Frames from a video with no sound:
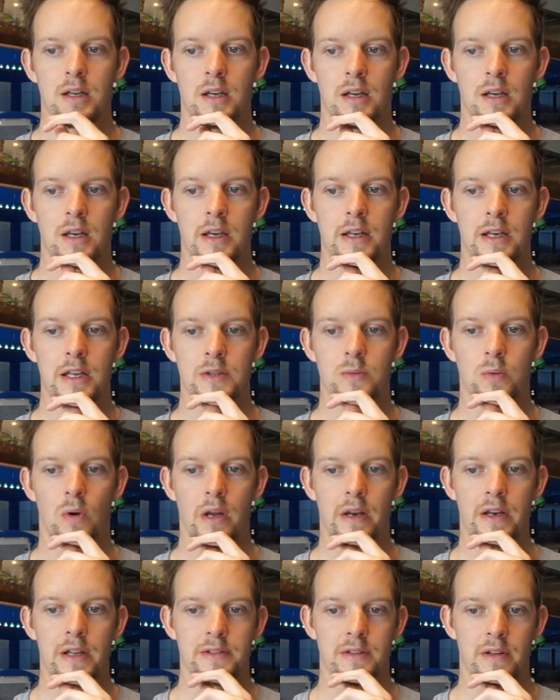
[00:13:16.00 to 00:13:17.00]
it is what
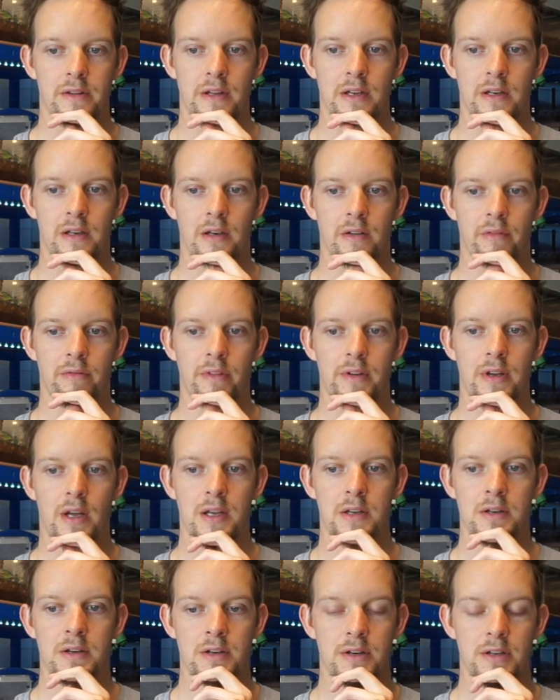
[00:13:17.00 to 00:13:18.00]
it is at the end of the day.
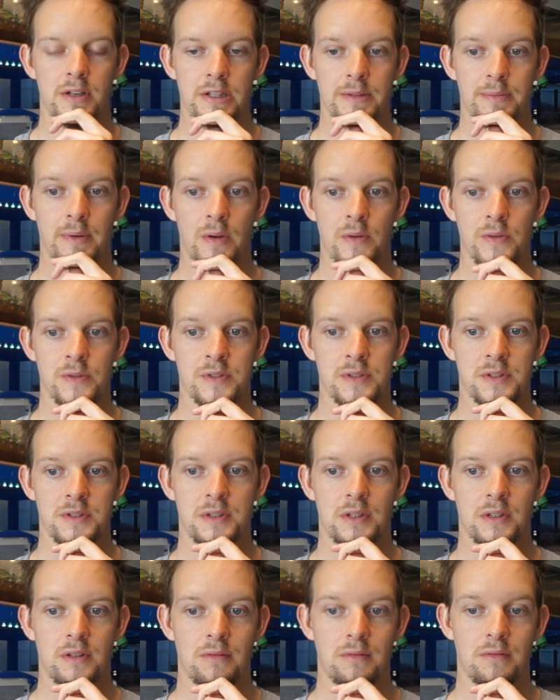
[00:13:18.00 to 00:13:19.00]
I
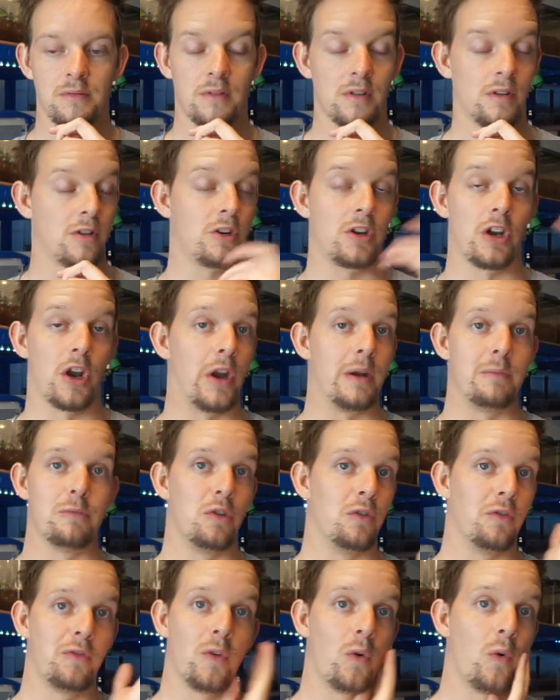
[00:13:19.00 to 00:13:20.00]
suppose can only
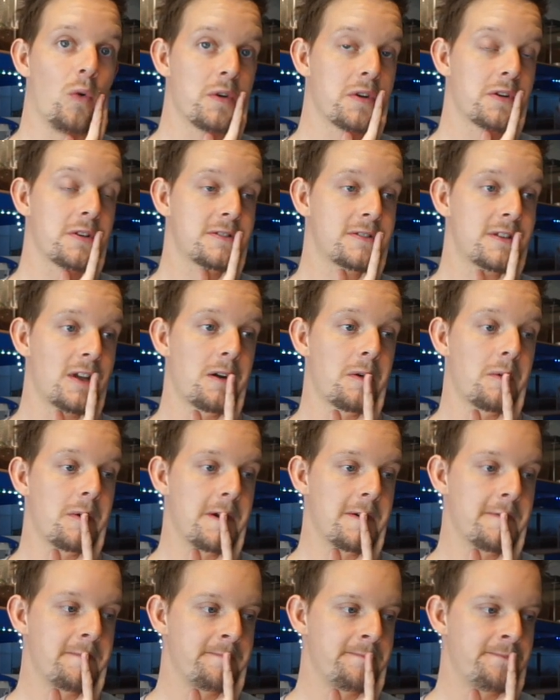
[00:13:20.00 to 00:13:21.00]
move forward.
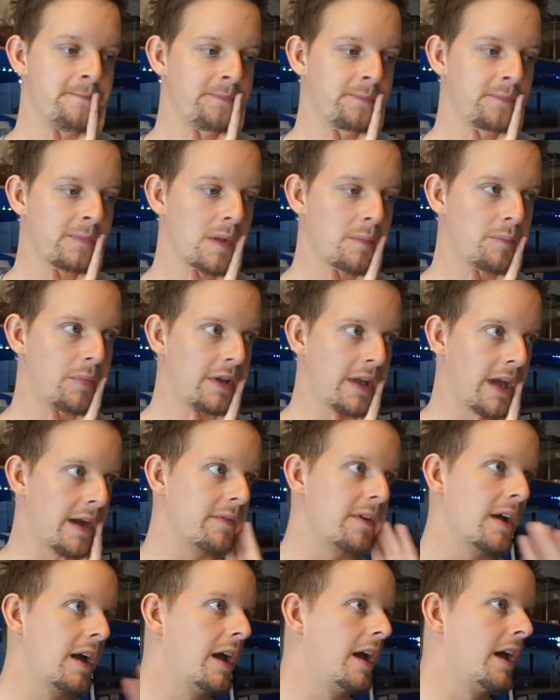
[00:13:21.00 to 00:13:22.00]
So but yeah,
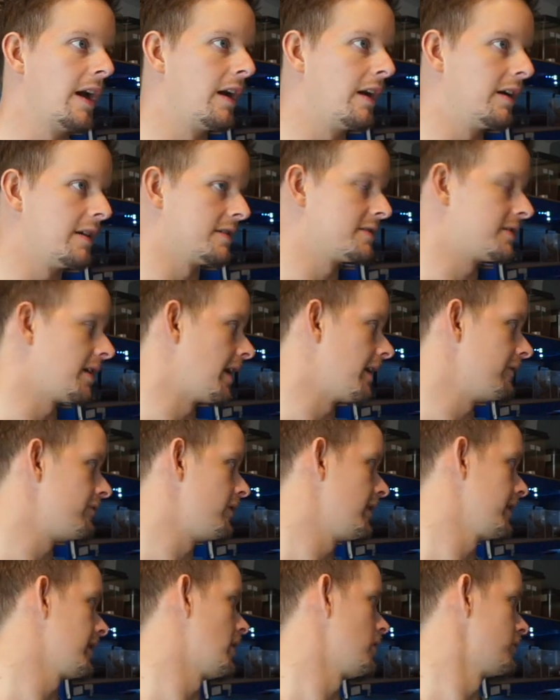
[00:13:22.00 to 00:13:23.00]
I'd say
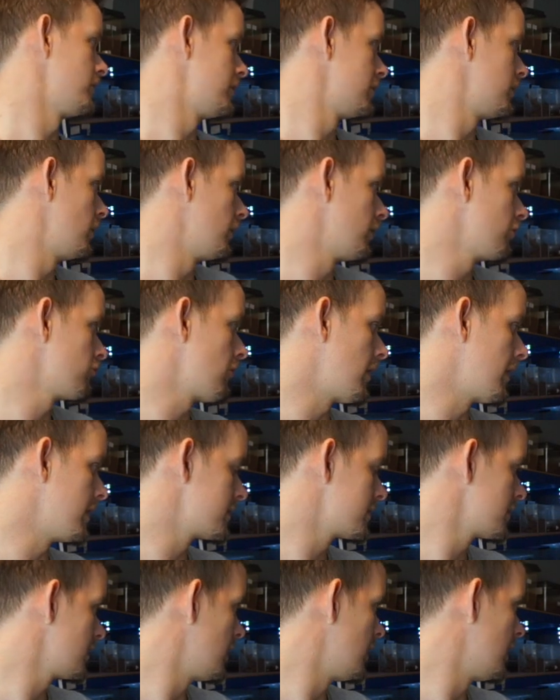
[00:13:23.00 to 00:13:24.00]
everything else is doing great,
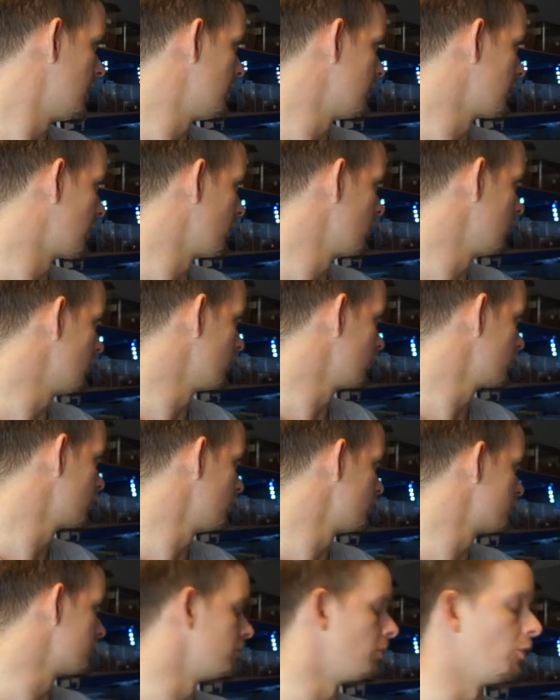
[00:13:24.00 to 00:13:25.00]
and I will do
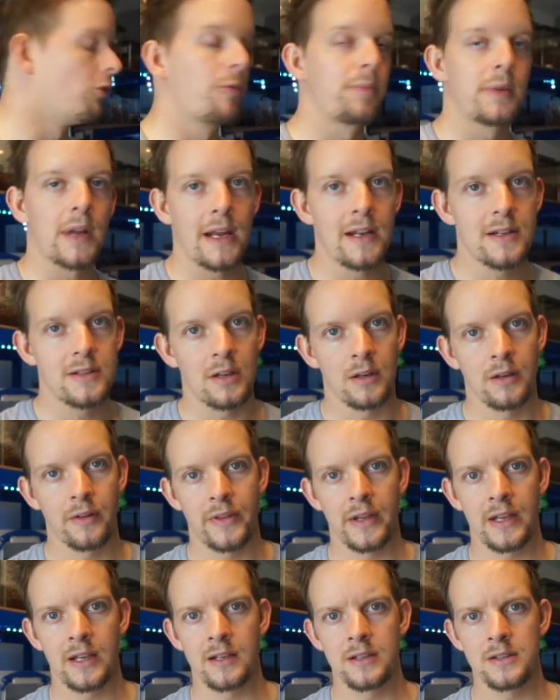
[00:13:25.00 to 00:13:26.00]
some more updates on
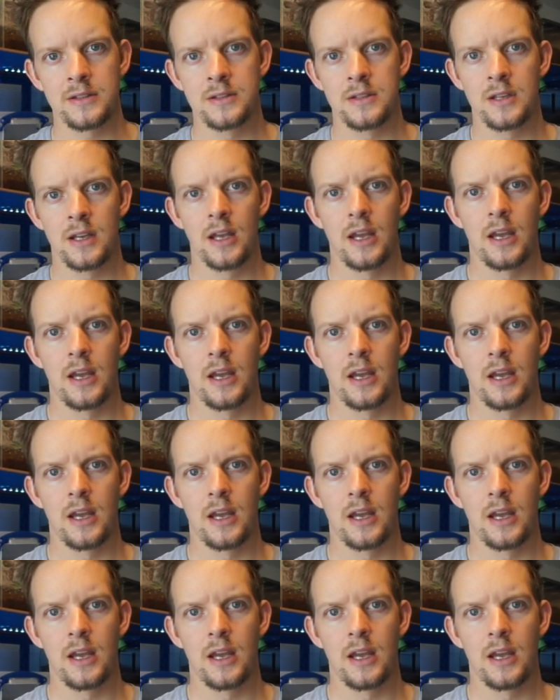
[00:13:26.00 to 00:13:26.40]
things.